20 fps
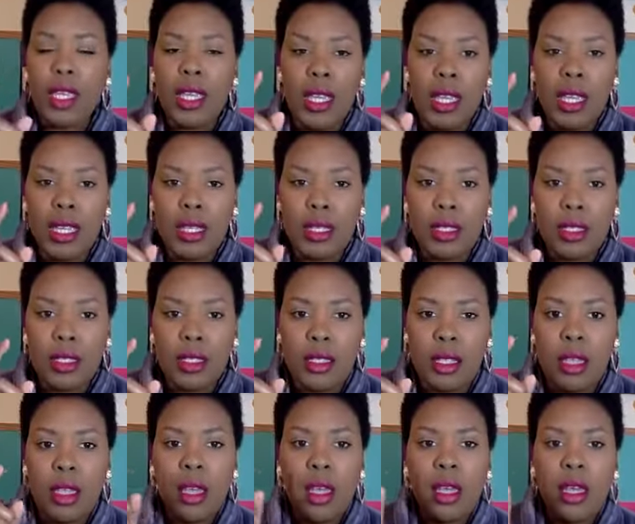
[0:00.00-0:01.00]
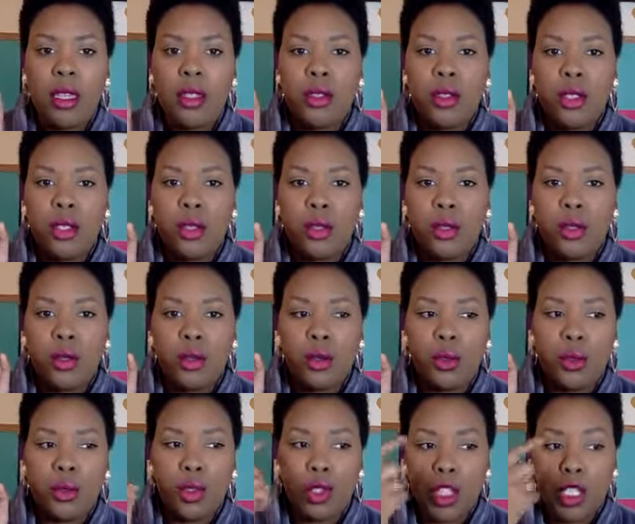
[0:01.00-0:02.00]
is
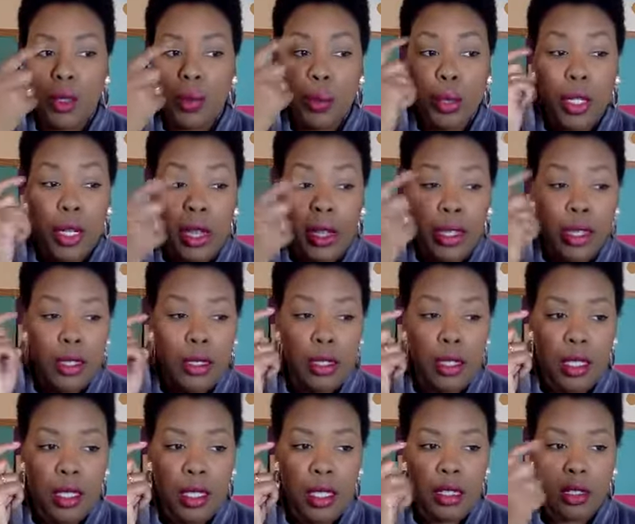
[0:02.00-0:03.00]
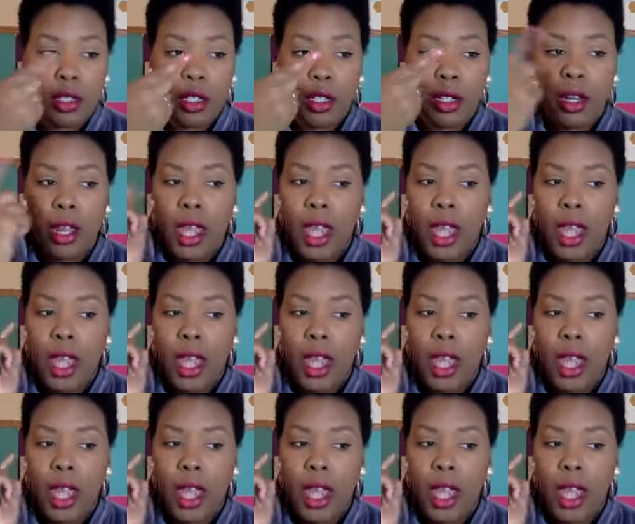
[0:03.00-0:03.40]
to just put on concealer